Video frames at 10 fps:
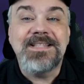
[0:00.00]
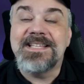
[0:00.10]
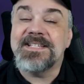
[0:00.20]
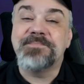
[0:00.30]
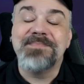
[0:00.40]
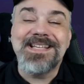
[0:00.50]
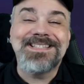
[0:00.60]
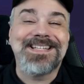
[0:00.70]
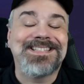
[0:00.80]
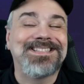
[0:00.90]
This
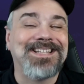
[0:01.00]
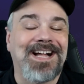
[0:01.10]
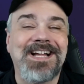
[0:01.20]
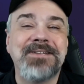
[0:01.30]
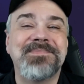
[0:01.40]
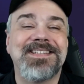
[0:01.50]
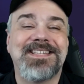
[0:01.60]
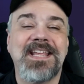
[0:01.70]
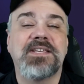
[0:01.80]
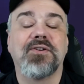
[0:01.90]
means it's time to
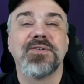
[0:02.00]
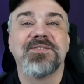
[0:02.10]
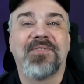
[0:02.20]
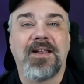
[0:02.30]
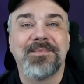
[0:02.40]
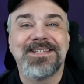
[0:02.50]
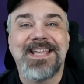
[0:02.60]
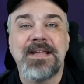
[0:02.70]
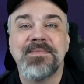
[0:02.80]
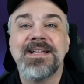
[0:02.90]
take your development
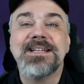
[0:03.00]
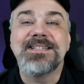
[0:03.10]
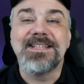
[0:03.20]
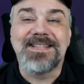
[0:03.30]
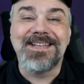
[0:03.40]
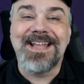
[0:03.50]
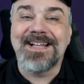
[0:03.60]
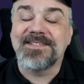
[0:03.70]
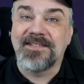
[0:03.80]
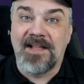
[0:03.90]
game to the
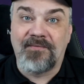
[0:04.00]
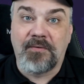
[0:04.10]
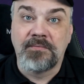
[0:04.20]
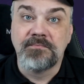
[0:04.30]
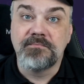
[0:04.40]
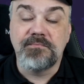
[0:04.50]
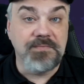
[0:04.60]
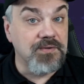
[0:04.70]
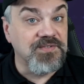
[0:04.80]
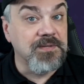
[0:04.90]
next level
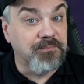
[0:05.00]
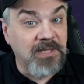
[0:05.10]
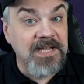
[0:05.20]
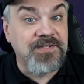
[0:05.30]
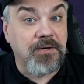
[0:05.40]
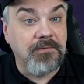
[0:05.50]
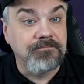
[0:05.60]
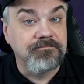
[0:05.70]
using Blazor.